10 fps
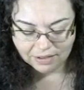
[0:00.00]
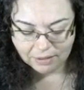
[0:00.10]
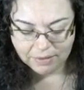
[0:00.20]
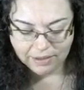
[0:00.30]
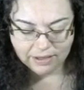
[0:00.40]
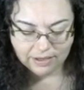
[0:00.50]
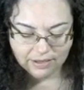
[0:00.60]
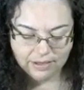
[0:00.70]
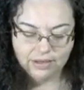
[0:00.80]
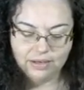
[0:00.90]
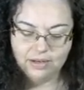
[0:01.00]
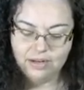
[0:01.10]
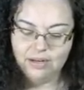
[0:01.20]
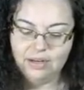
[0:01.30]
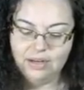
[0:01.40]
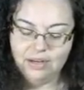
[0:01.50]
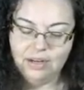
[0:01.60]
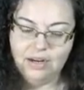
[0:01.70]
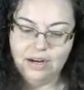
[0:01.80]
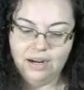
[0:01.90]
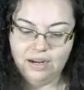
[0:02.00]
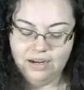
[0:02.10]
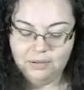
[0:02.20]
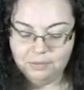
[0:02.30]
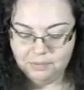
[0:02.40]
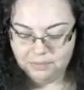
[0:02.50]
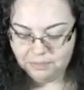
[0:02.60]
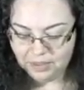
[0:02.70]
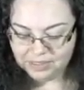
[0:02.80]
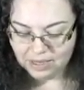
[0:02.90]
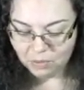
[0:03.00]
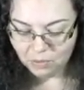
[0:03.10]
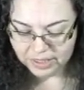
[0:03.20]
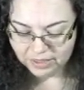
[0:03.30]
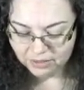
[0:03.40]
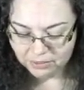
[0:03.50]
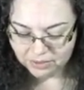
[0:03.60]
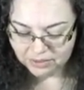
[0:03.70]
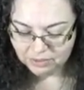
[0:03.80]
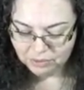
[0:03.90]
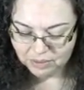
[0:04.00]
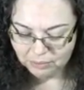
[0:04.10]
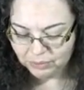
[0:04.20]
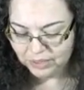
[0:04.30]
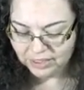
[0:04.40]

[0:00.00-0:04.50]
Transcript: I mean, um, because I wanted the ones with the pretty